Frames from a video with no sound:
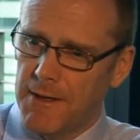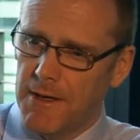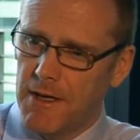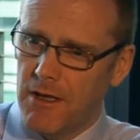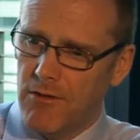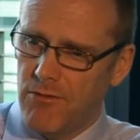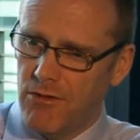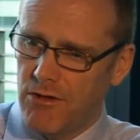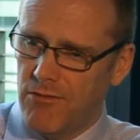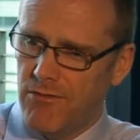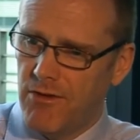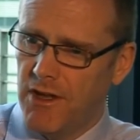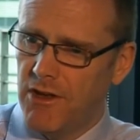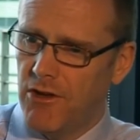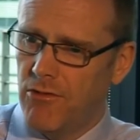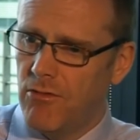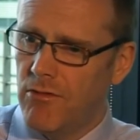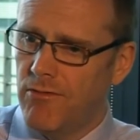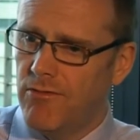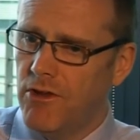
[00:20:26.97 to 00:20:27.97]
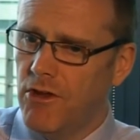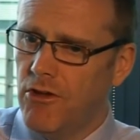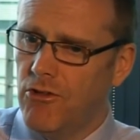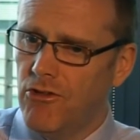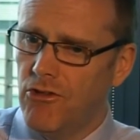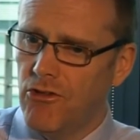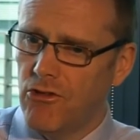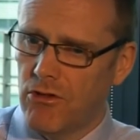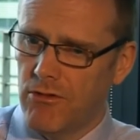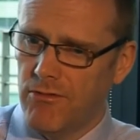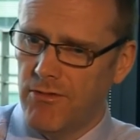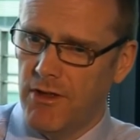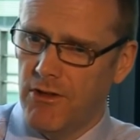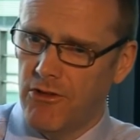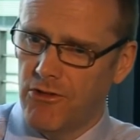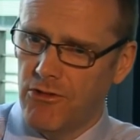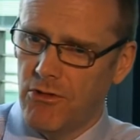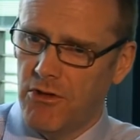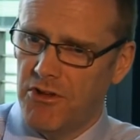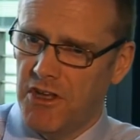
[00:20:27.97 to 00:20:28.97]
if a defendant refuses or
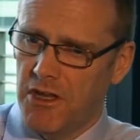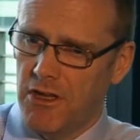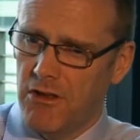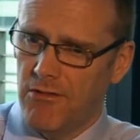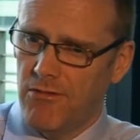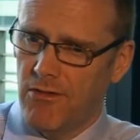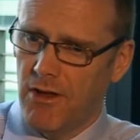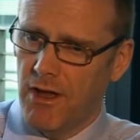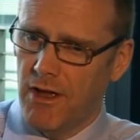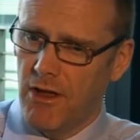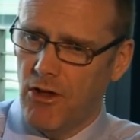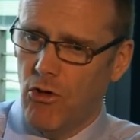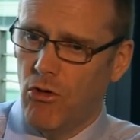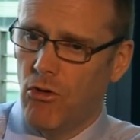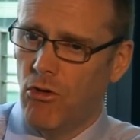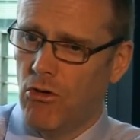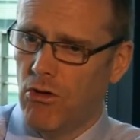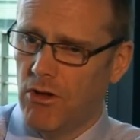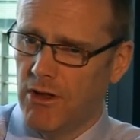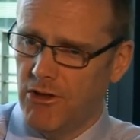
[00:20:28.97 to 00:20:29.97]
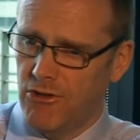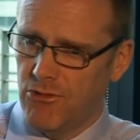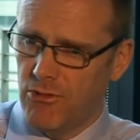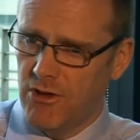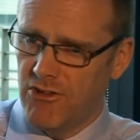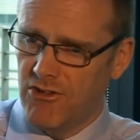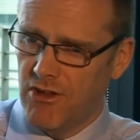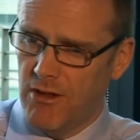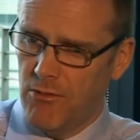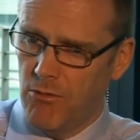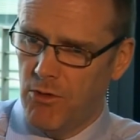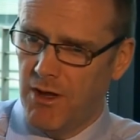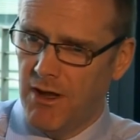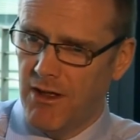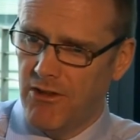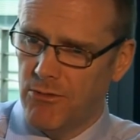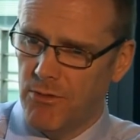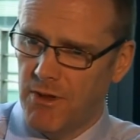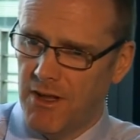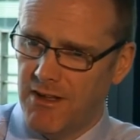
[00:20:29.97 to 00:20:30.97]
fails to identify all his
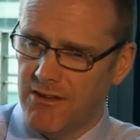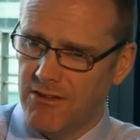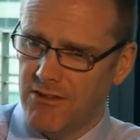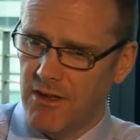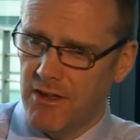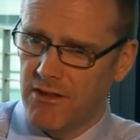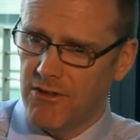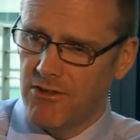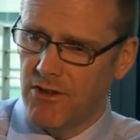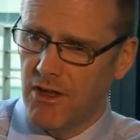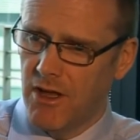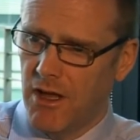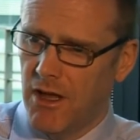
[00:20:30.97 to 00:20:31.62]
realisable assets,